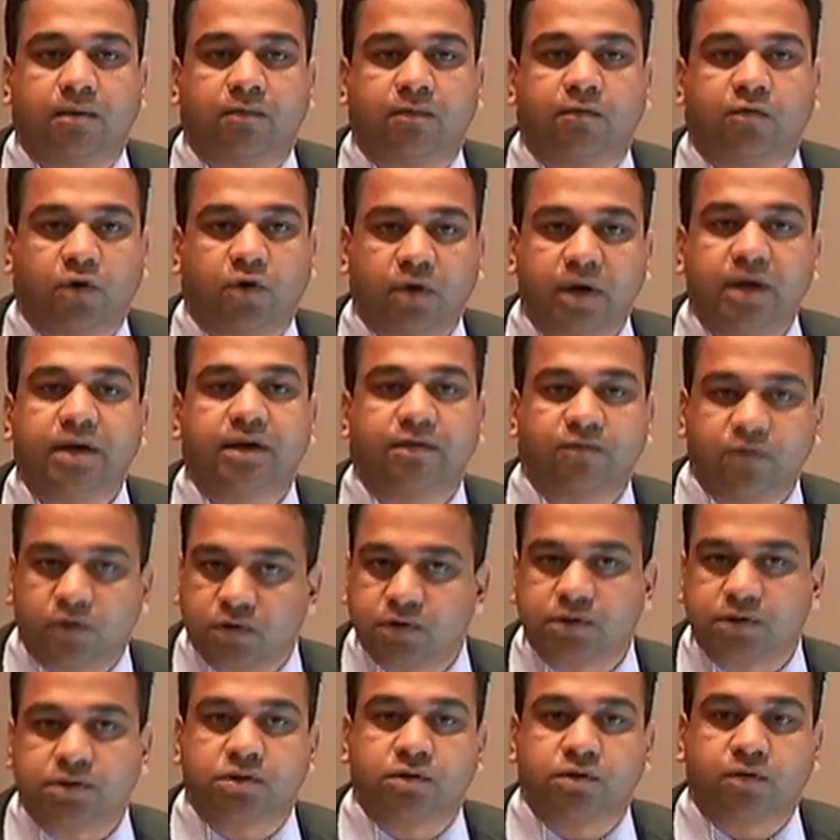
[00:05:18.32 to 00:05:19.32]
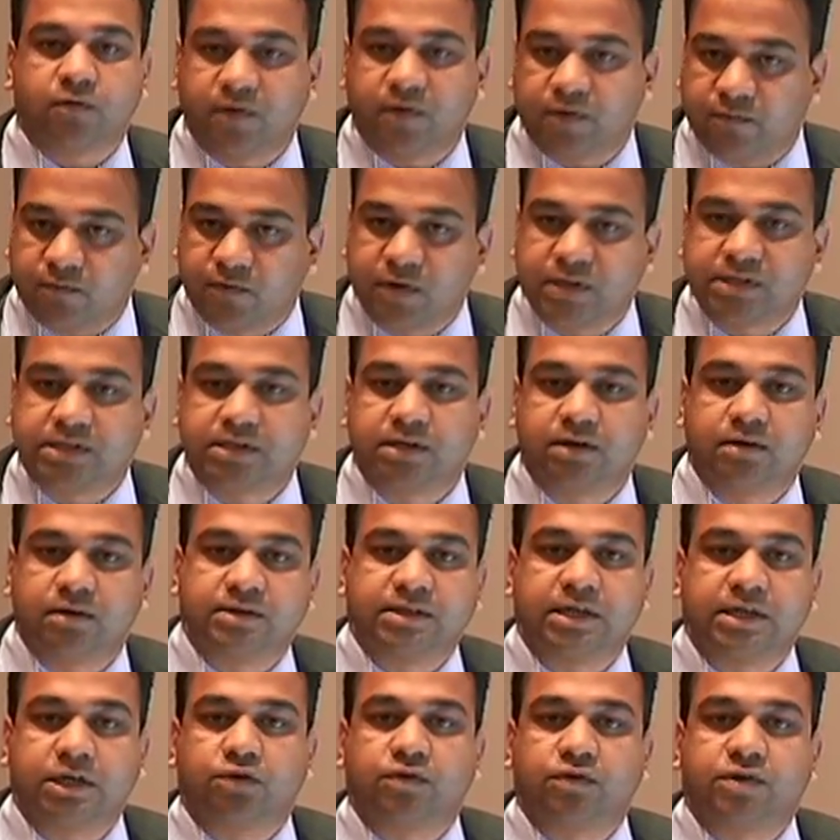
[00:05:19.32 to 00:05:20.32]
for interviews. So we first
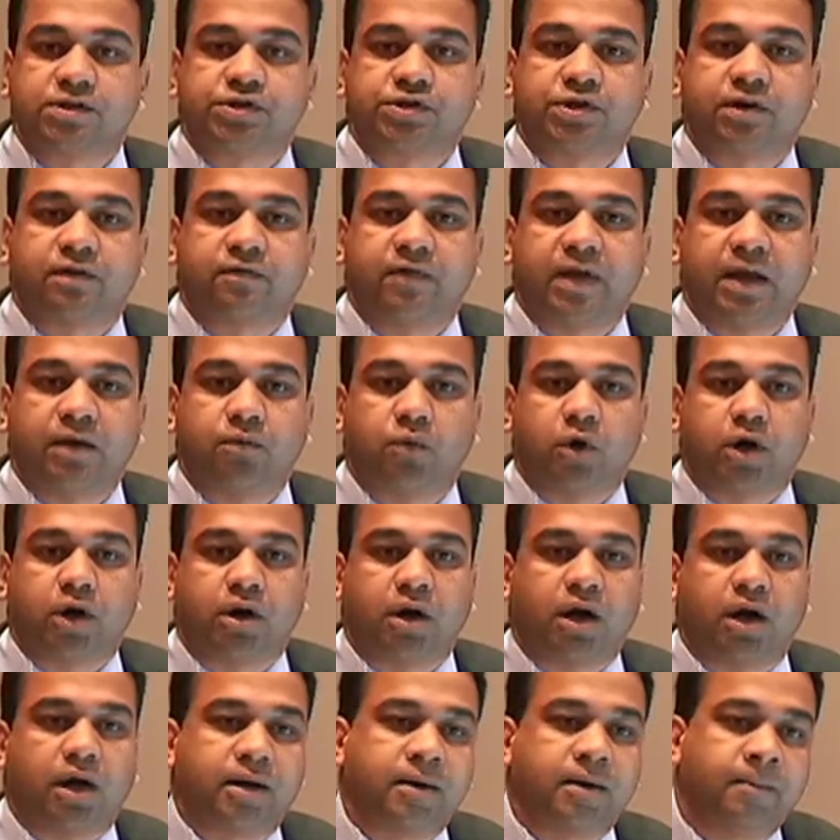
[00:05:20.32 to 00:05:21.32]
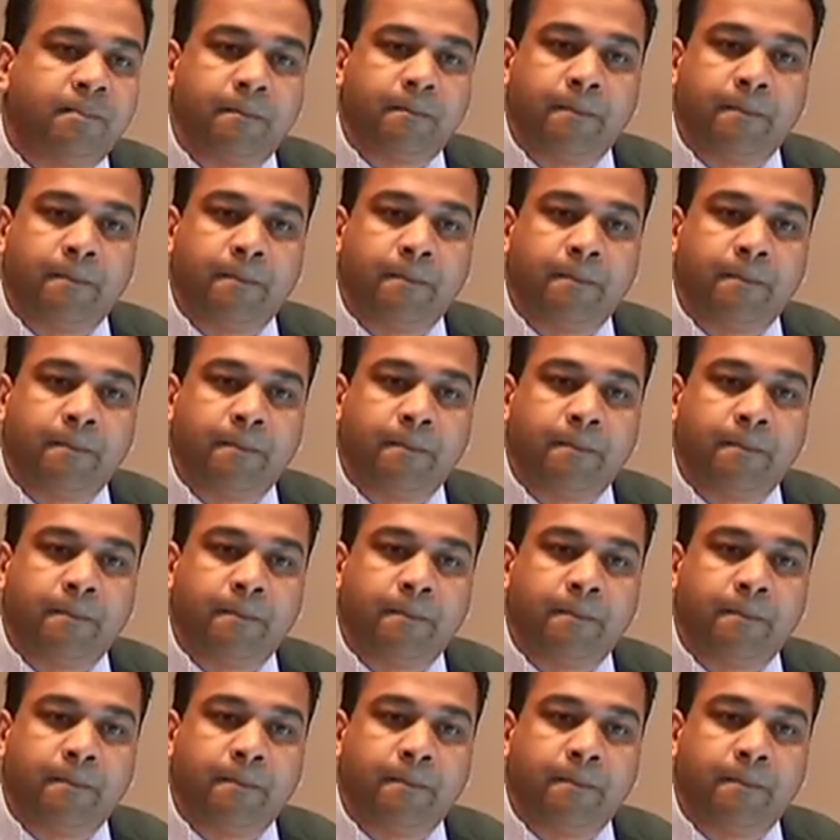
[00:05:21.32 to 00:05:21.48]
sent out the survey and whatnot.